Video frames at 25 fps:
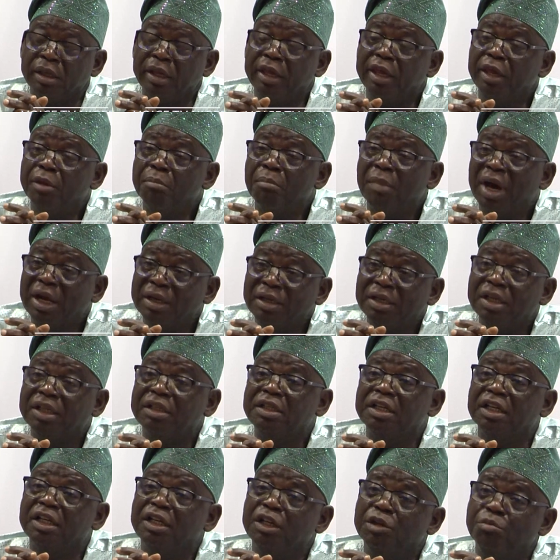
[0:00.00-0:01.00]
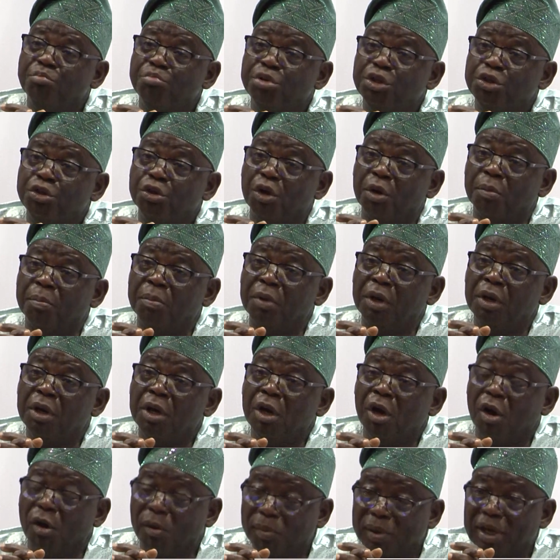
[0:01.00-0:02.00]
He mandated the bishop
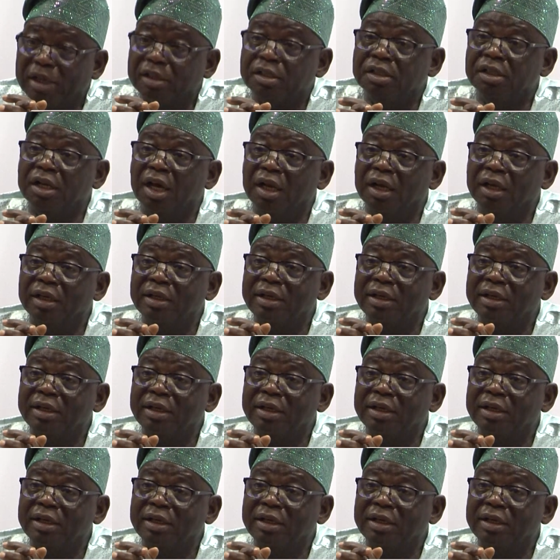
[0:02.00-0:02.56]
of Katsina Ala